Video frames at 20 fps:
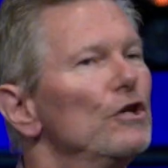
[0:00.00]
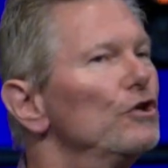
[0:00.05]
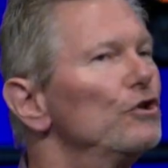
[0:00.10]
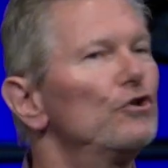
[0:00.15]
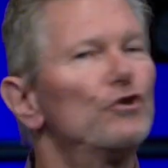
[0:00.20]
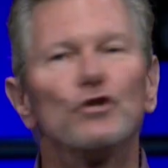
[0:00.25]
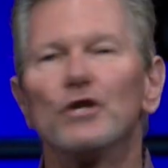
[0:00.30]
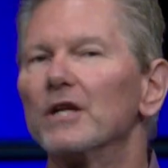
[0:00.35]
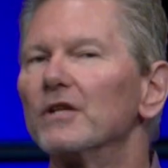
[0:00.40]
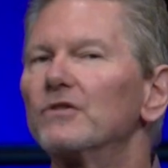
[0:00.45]

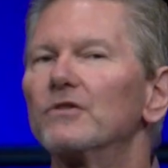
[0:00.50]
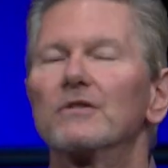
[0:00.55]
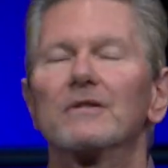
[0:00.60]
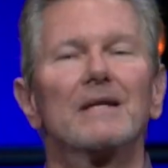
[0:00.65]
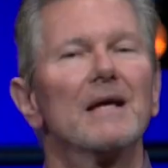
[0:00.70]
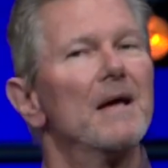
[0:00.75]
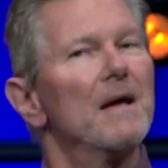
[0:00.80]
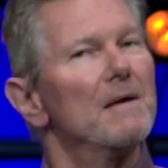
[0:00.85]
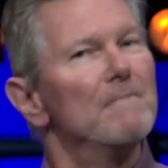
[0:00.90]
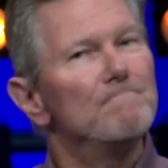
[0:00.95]
Just
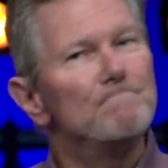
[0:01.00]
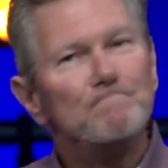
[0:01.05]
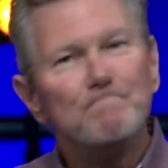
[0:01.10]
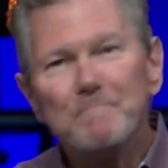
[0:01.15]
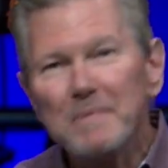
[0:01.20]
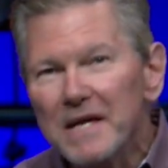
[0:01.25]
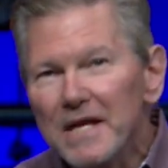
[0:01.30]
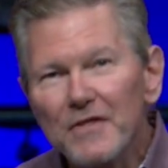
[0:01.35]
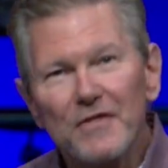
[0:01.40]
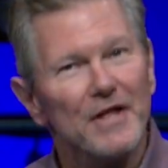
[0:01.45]

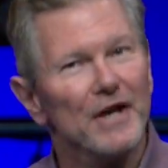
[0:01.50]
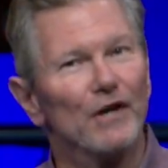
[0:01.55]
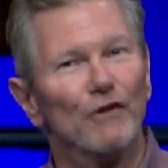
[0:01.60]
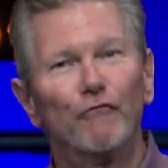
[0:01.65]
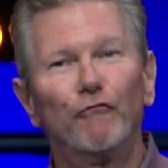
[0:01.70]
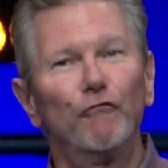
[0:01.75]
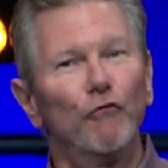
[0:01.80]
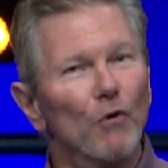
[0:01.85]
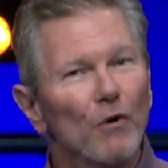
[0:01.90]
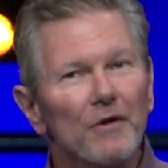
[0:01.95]
be there
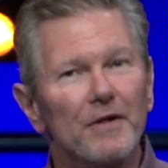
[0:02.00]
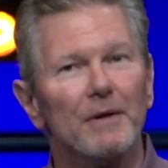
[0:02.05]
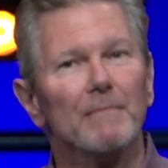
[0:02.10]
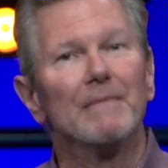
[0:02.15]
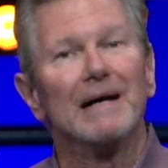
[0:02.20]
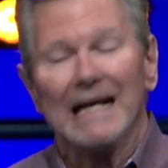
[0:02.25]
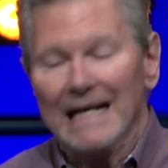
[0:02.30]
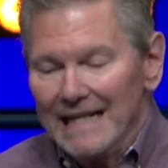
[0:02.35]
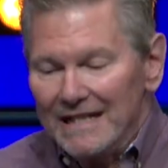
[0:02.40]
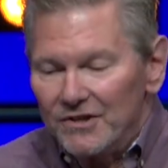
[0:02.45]
for them,
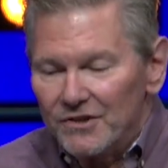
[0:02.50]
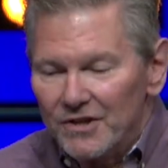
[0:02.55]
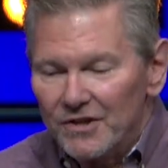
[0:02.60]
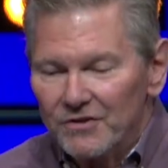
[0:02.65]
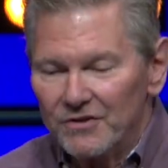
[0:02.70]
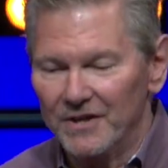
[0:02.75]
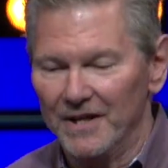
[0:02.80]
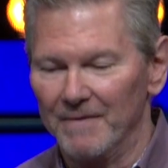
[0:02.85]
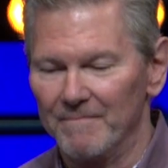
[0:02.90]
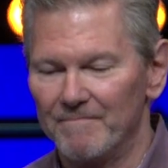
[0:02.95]

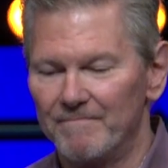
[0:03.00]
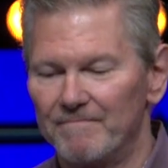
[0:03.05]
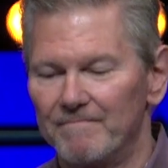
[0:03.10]
assist them.